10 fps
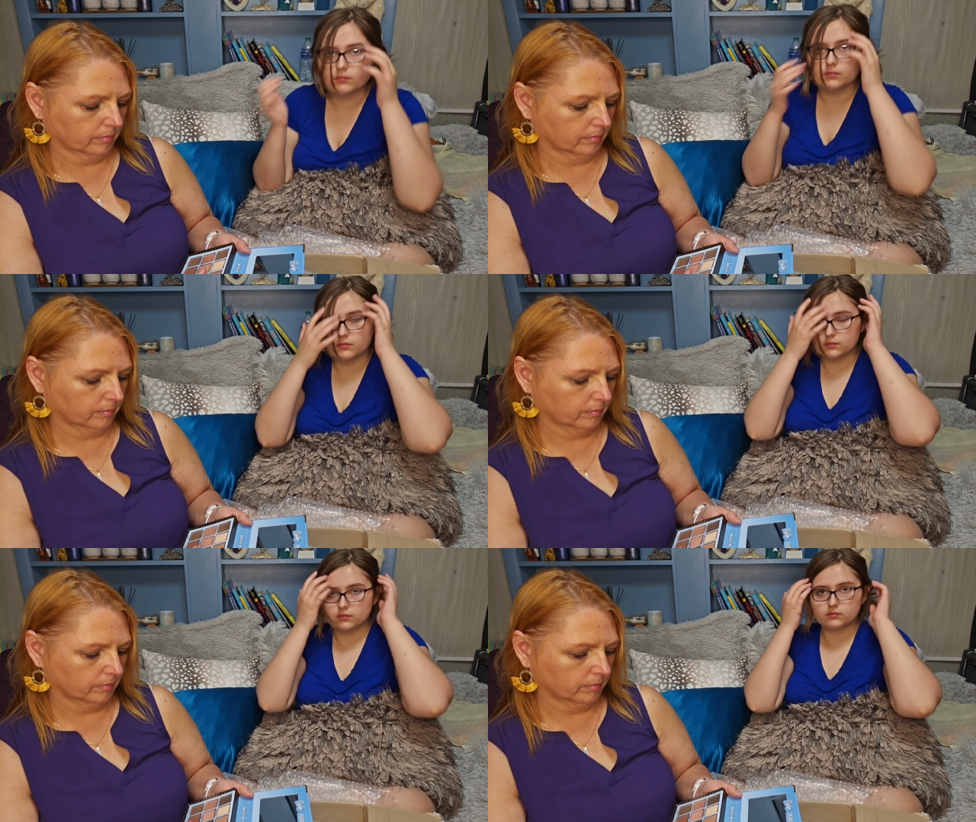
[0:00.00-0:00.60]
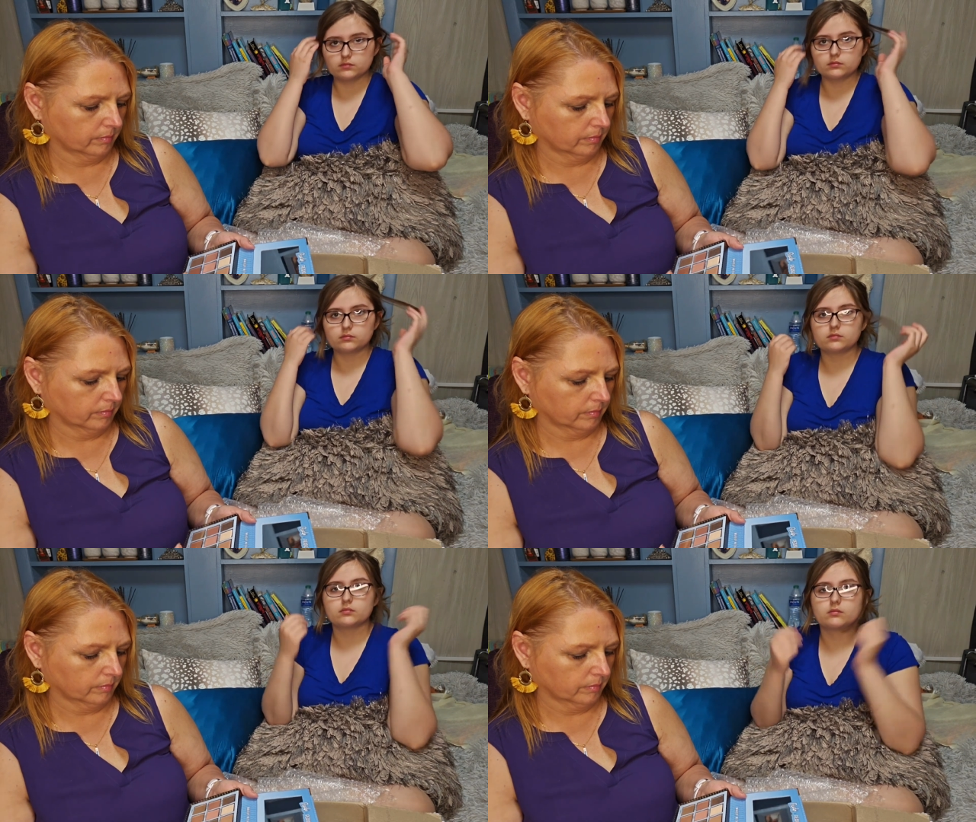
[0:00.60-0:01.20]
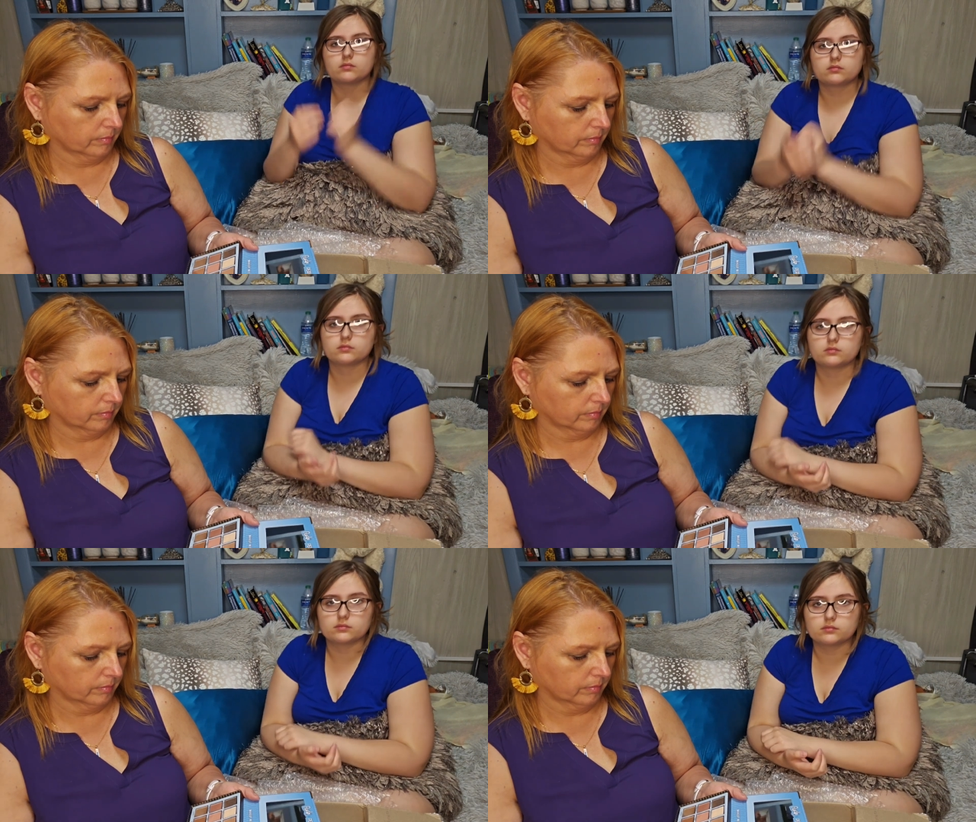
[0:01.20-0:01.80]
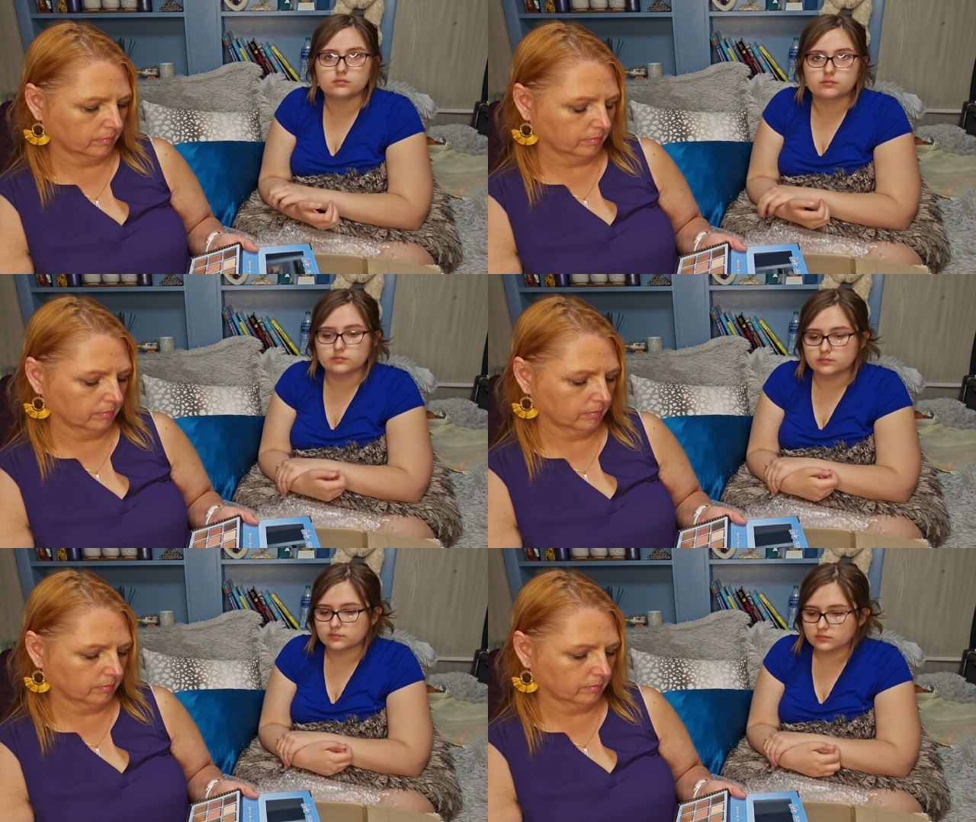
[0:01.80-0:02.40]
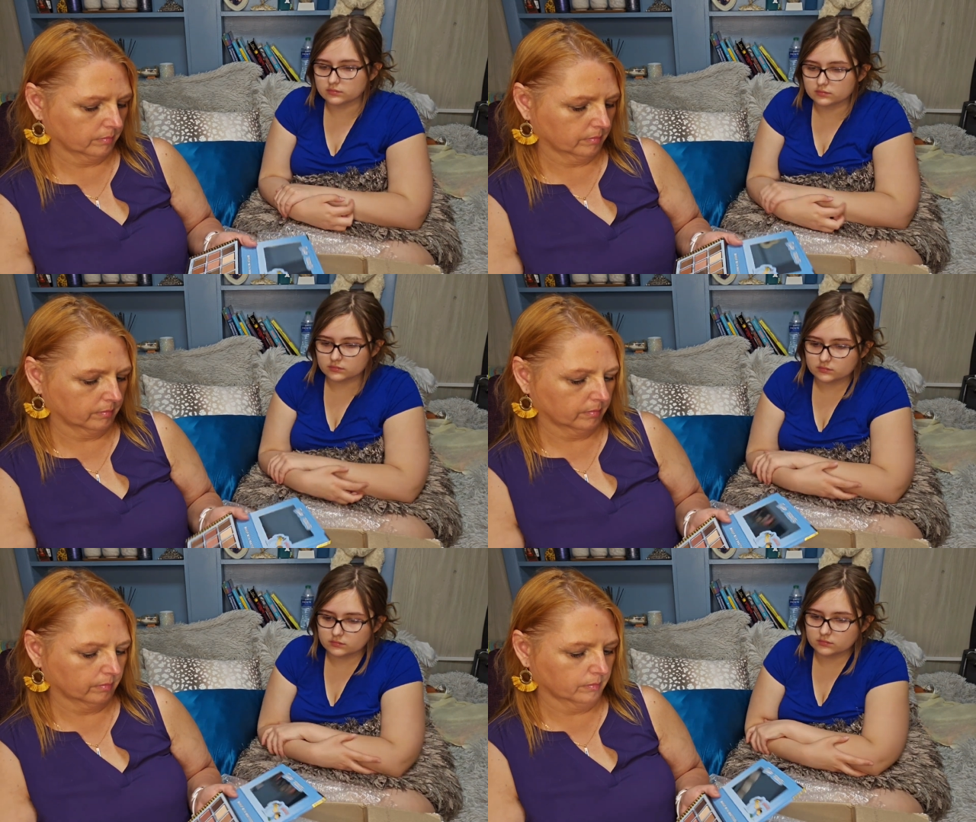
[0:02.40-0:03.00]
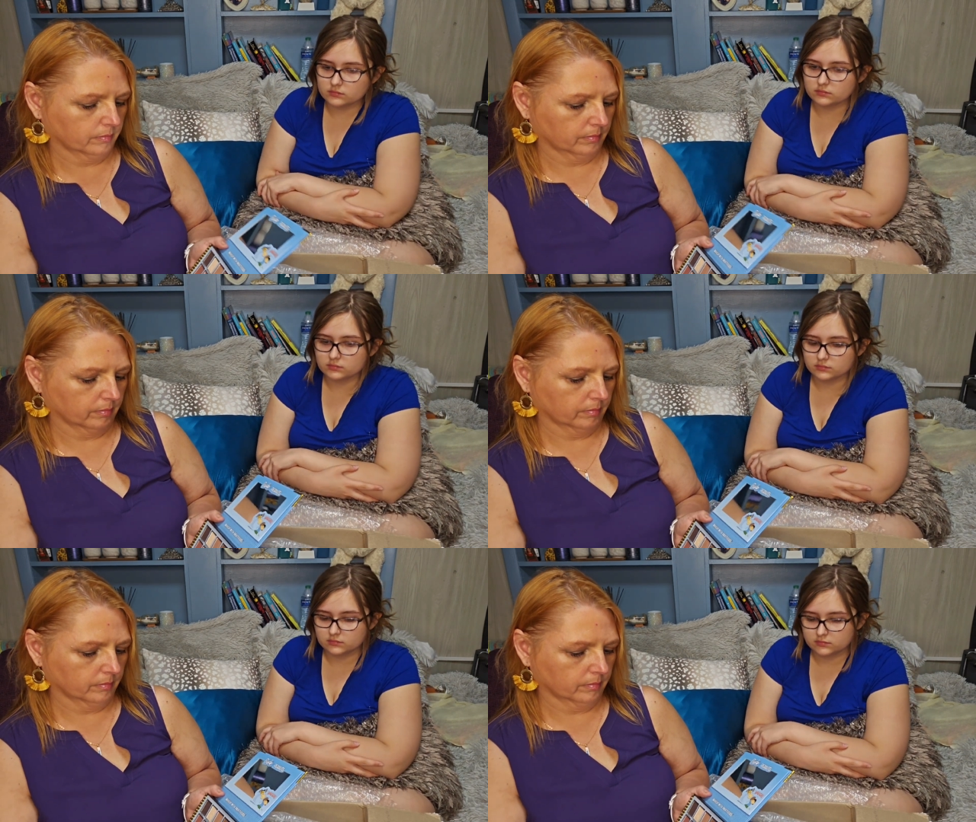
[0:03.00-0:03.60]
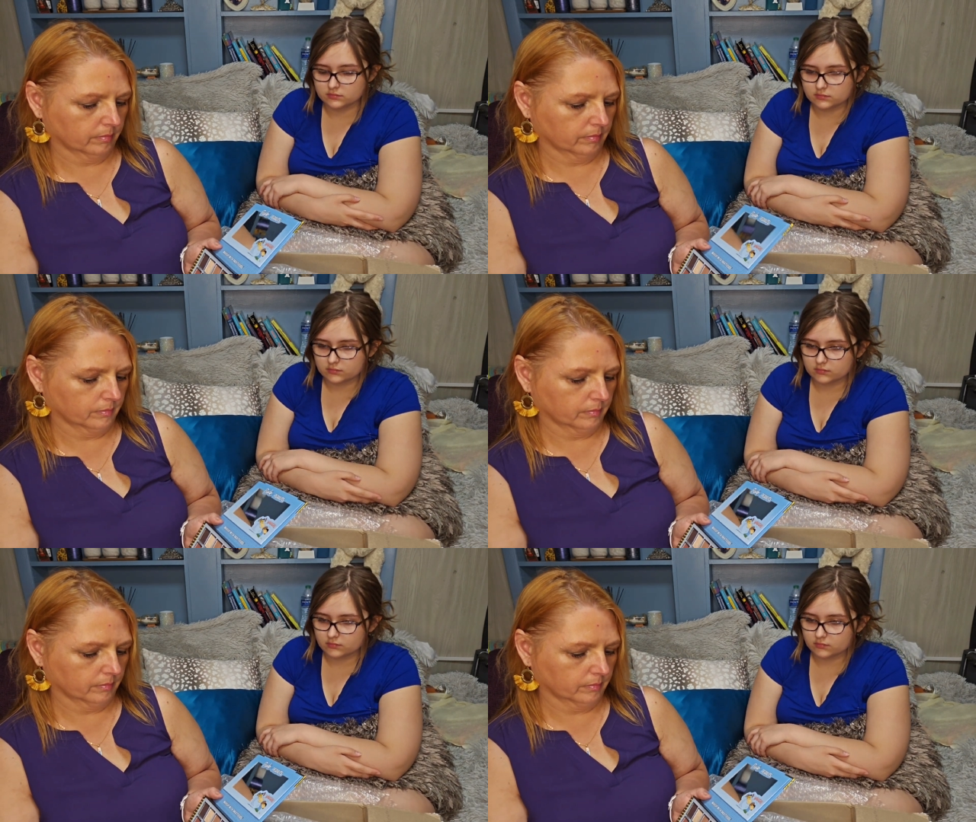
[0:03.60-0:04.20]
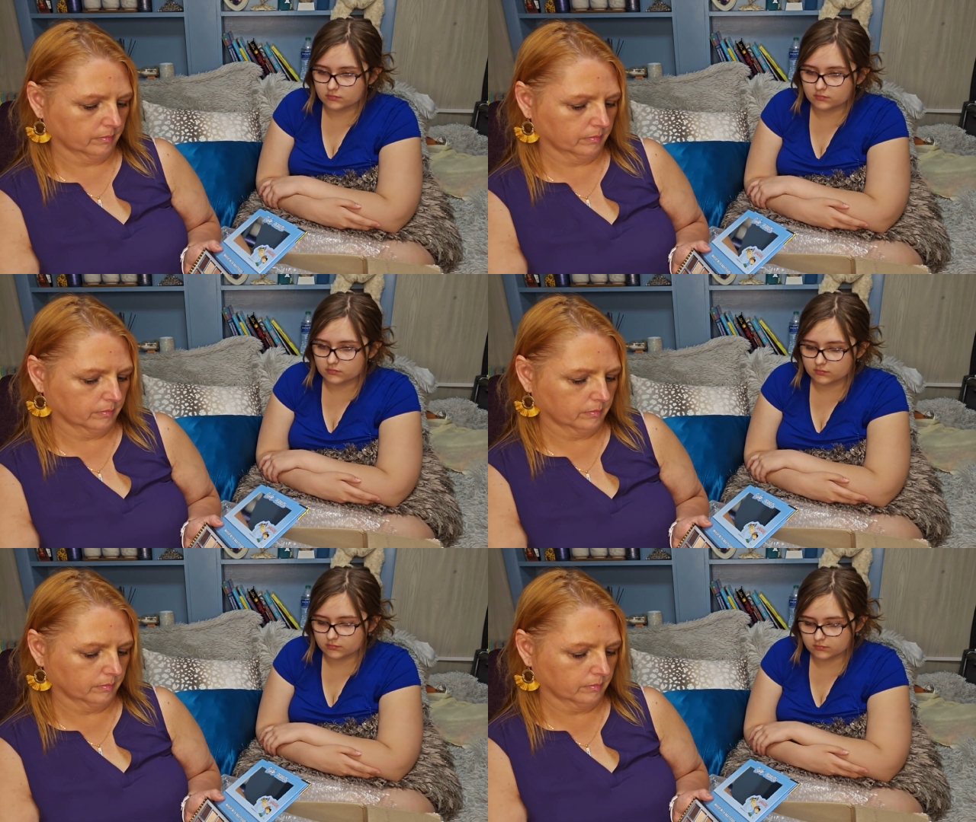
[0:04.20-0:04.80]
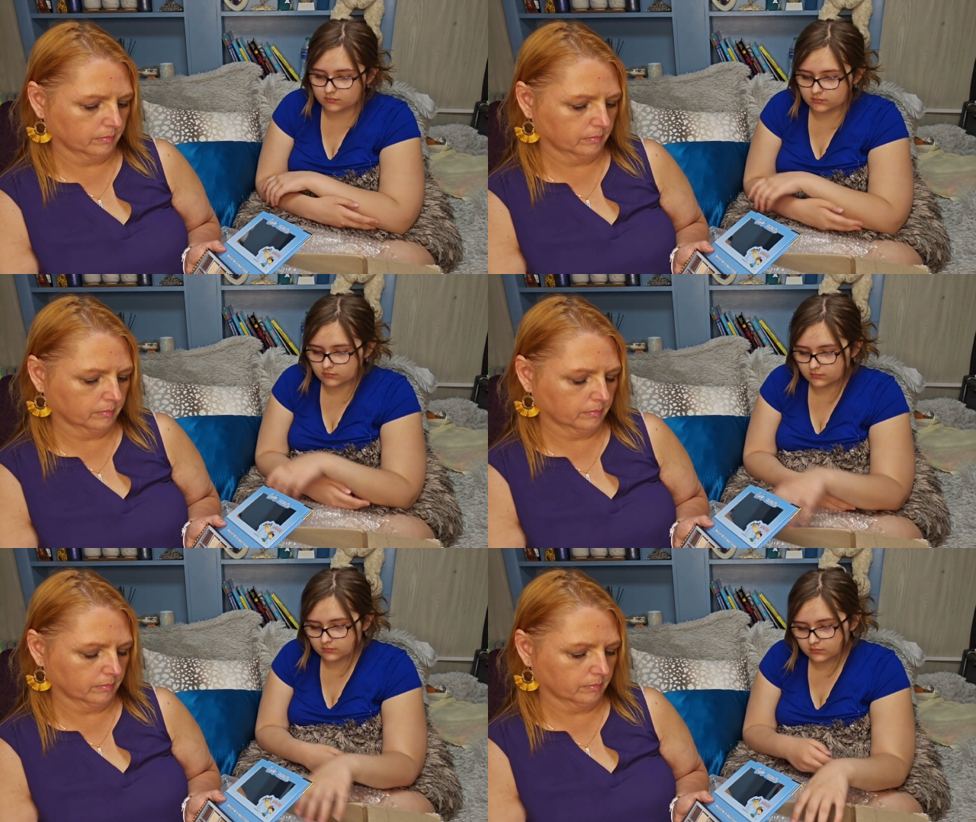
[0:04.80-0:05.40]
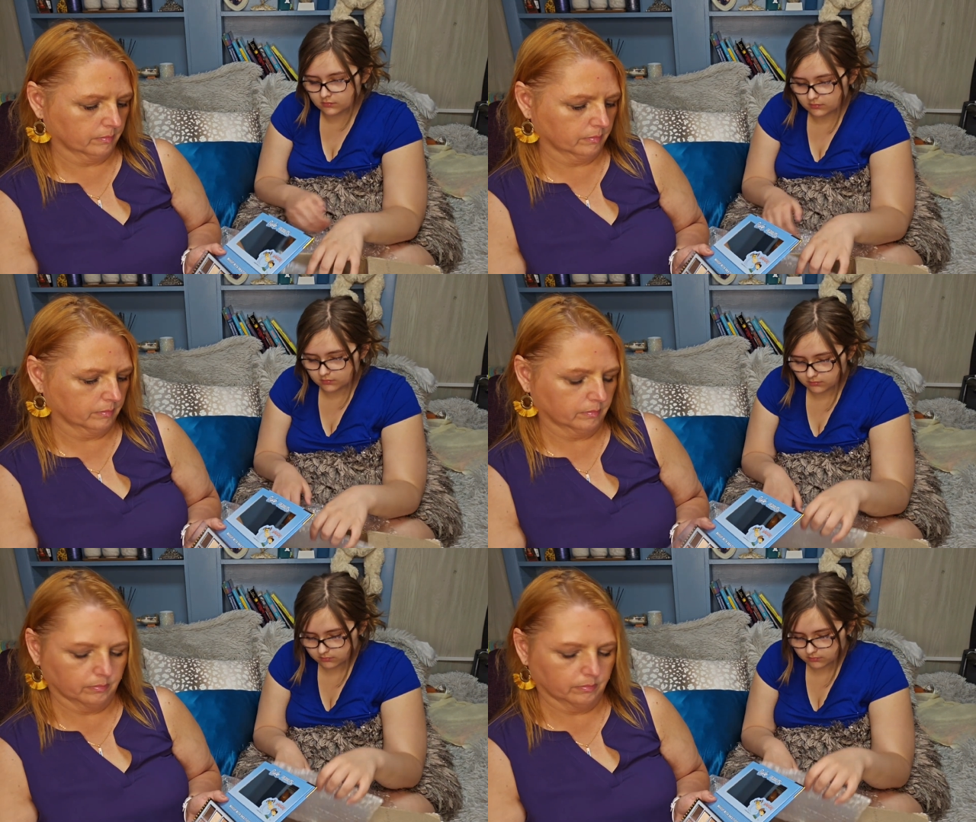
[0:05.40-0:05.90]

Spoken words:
(silence)